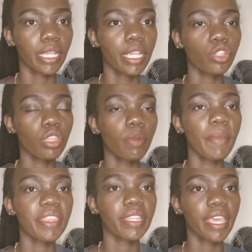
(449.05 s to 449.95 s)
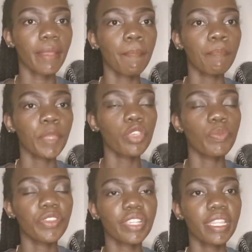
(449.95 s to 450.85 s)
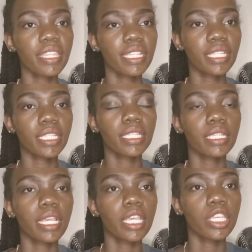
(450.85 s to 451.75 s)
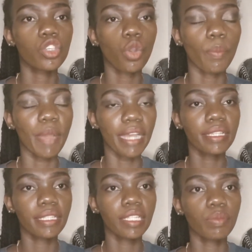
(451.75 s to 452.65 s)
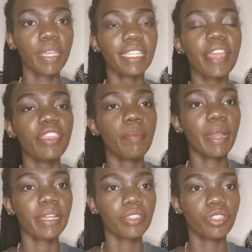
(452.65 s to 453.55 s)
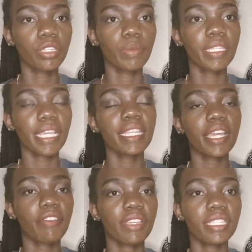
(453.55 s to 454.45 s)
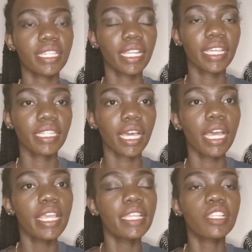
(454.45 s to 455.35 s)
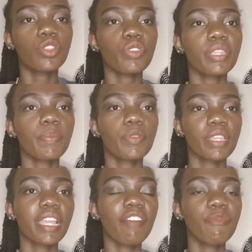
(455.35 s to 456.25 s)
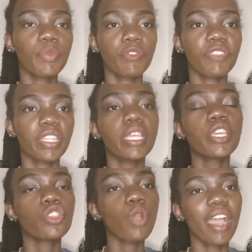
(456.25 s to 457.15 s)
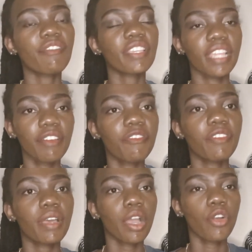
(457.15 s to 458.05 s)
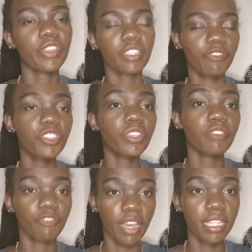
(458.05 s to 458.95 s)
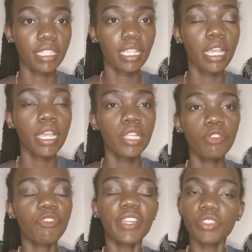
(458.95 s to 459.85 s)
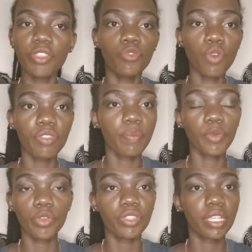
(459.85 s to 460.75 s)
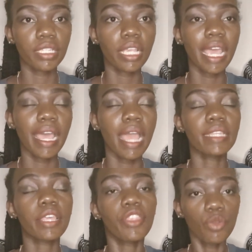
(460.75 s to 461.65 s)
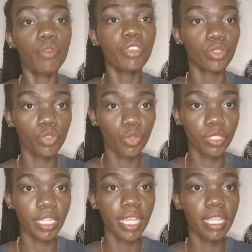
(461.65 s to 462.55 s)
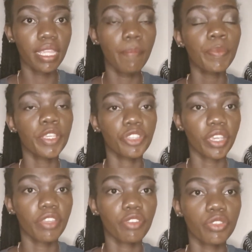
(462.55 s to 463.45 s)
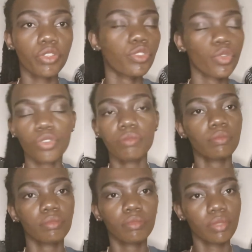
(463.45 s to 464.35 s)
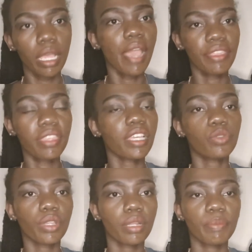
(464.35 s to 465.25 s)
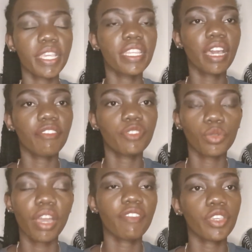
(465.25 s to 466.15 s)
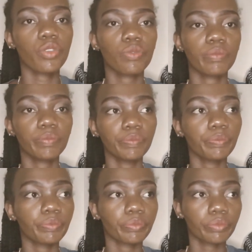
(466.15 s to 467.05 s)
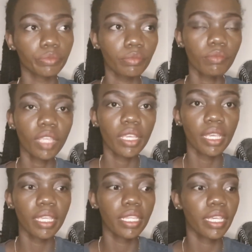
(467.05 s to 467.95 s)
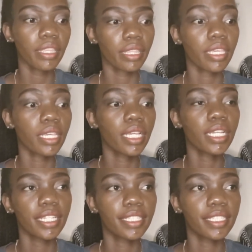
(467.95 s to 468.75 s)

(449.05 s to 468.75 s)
So the moment that you present your bank statement and their bank statement and a guarantee letter, it is already enough proof that you have enough or sufficient funds to fund you throughout the process and throughout your stay in the Schengen region. So I think that will be enough to cover you. Any other thing?